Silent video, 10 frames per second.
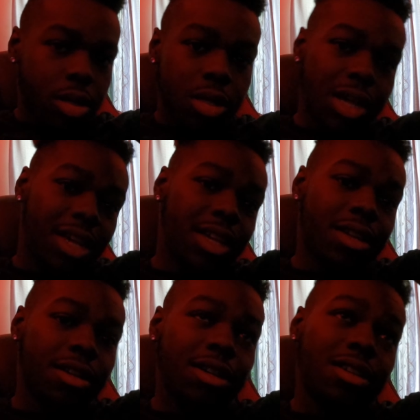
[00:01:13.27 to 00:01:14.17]

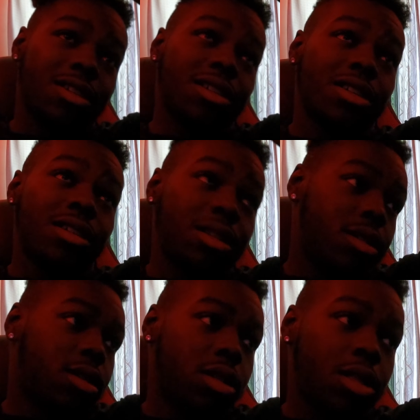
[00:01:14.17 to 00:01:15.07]
like uh
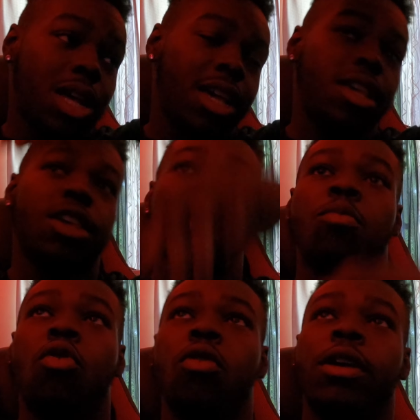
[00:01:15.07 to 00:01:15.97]
like your
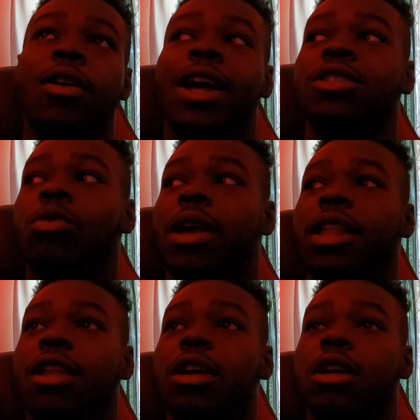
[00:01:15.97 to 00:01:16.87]
boy
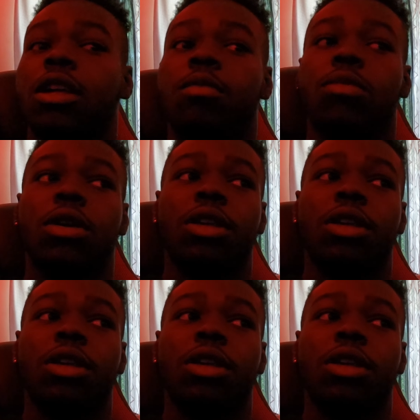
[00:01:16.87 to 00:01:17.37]
graduated a couple